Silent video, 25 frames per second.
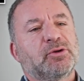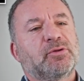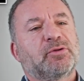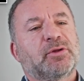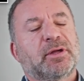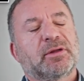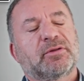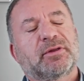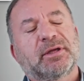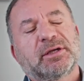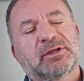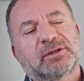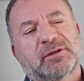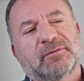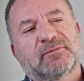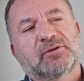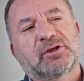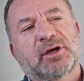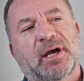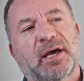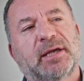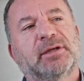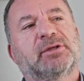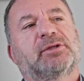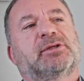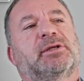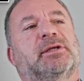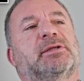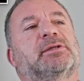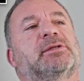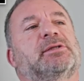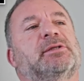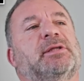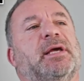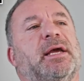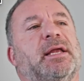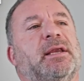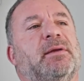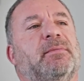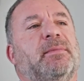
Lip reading: you think things have changed since then?